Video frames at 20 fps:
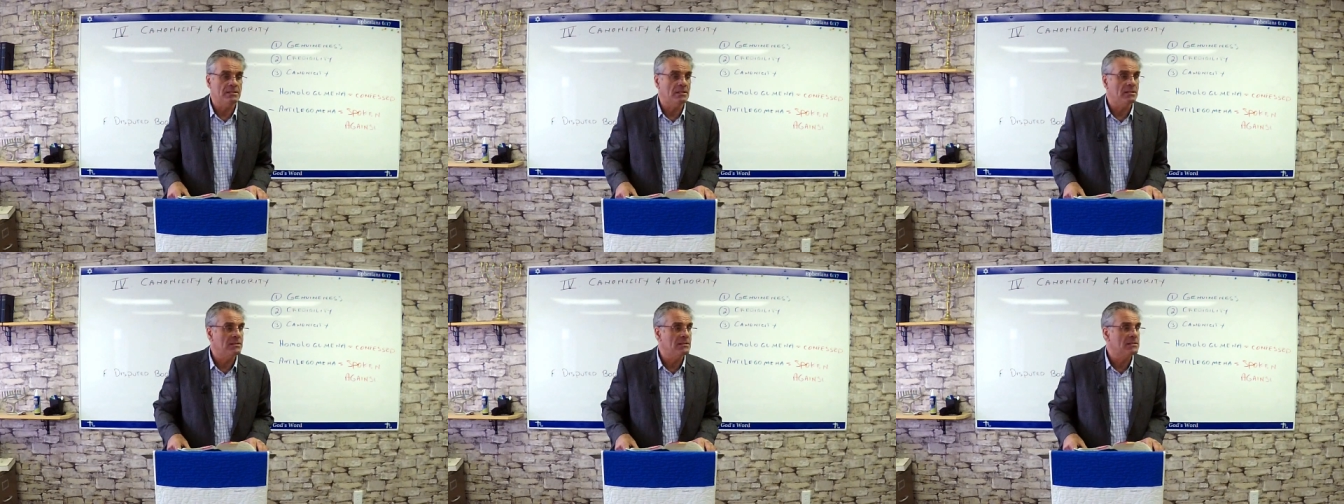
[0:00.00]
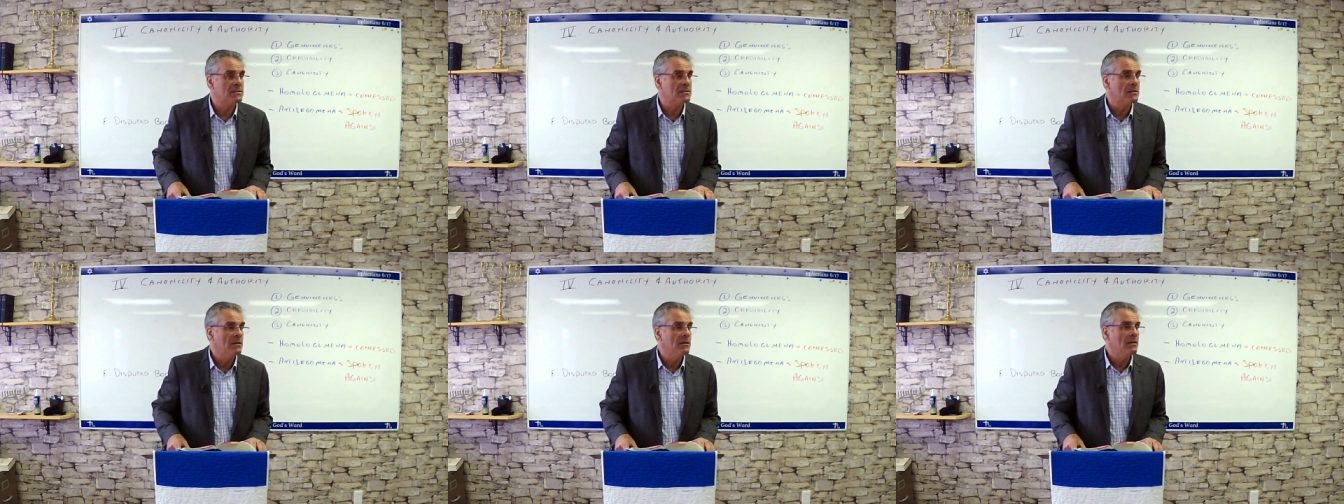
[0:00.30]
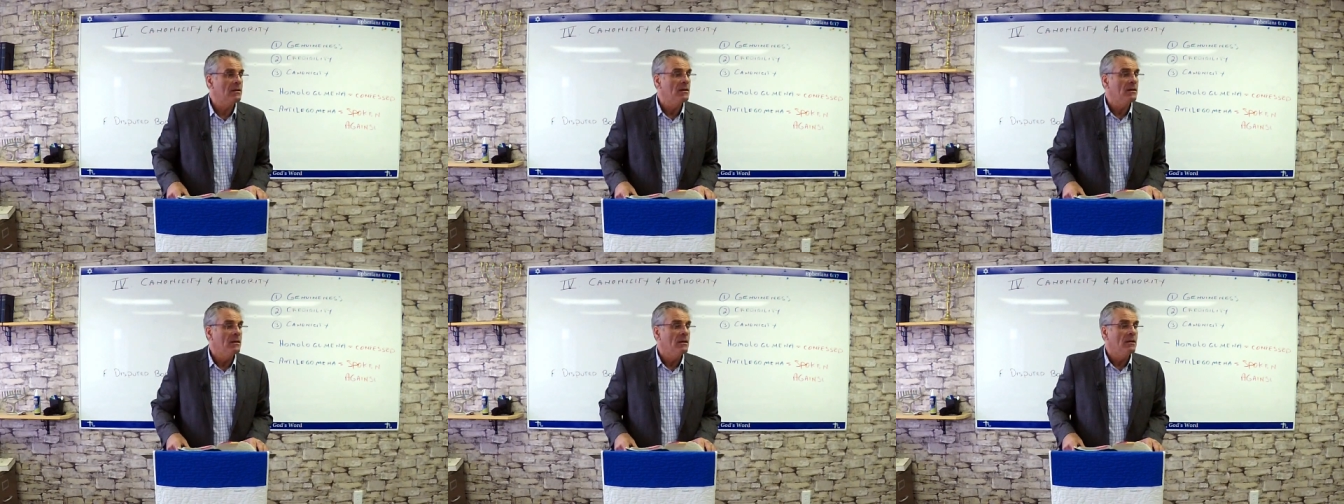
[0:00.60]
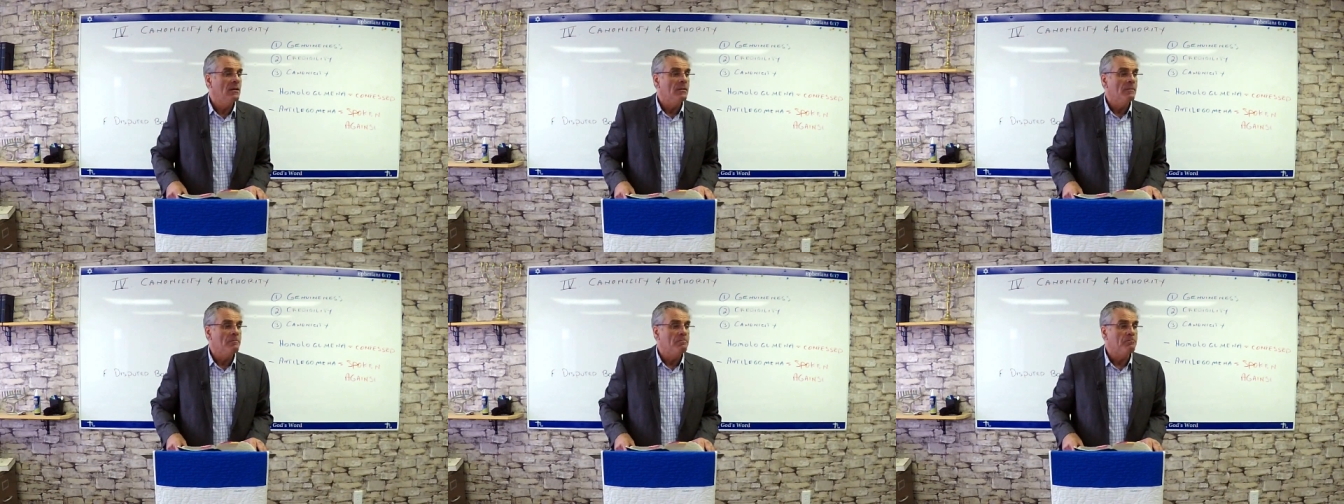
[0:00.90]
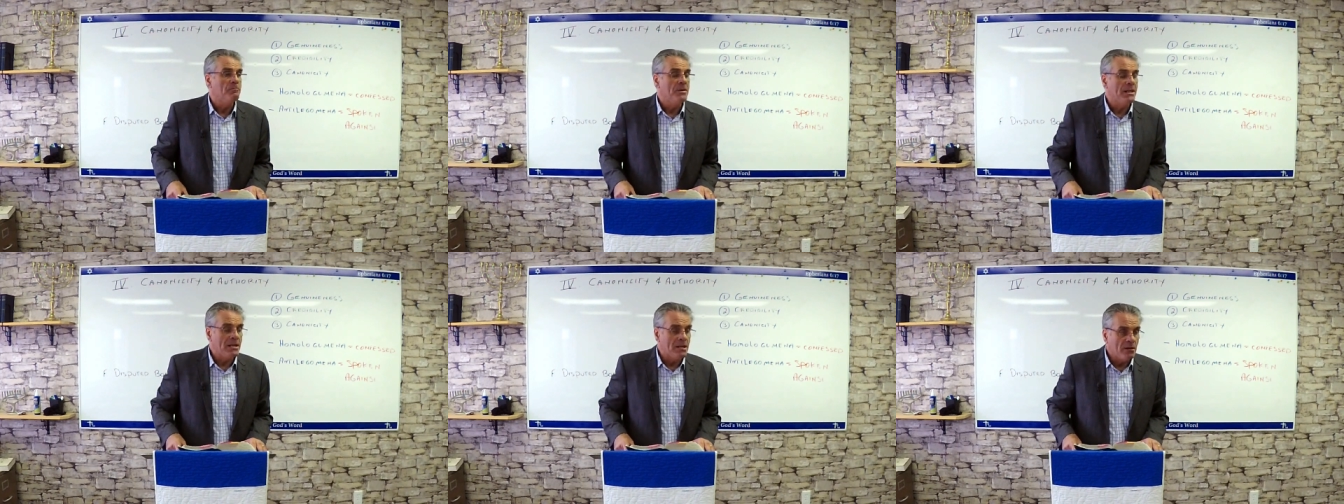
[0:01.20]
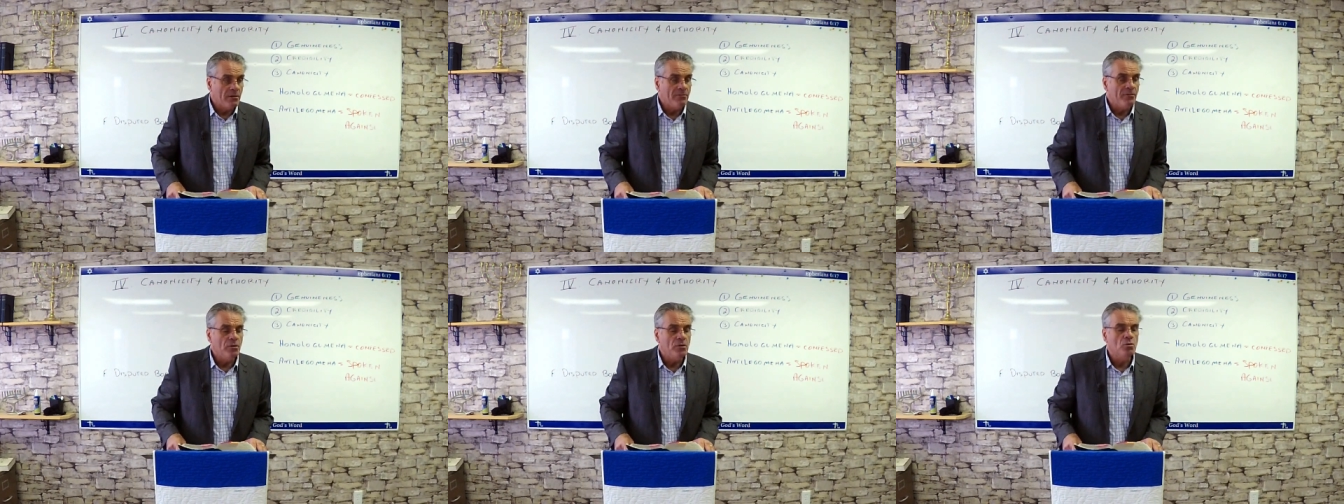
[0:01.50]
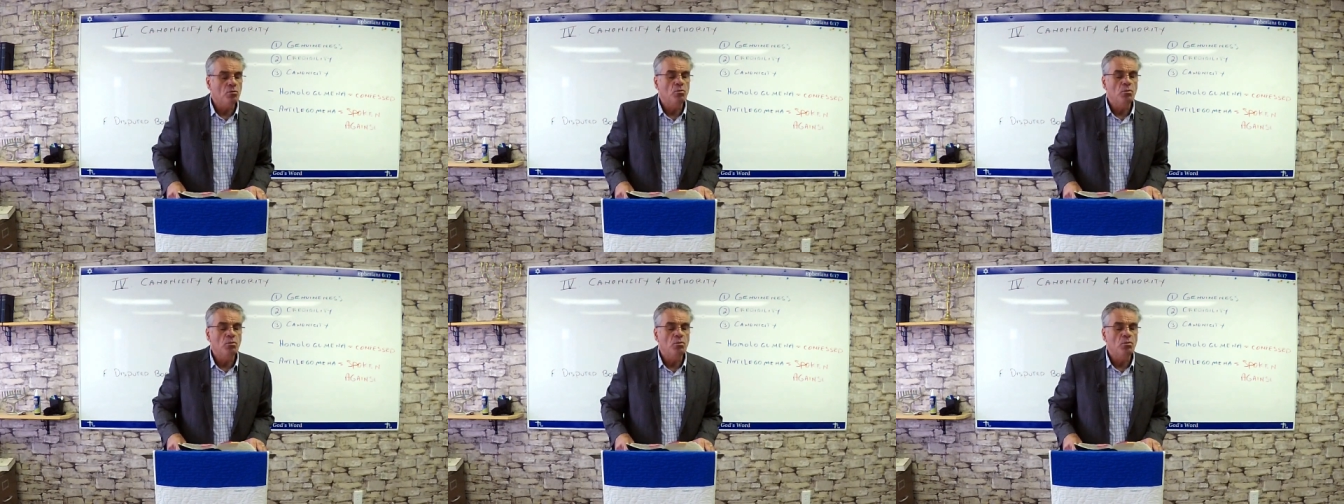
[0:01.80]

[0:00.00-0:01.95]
things. Beloved,